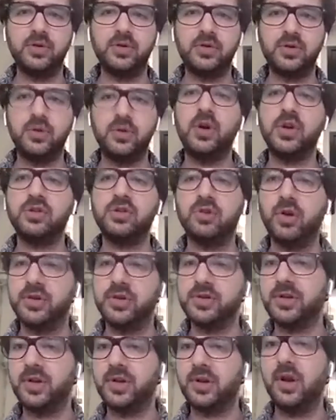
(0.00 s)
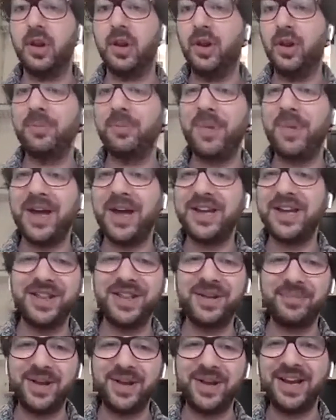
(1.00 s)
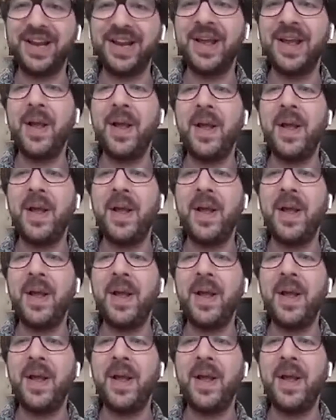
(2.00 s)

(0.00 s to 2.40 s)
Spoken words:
do those roles a lot better than me,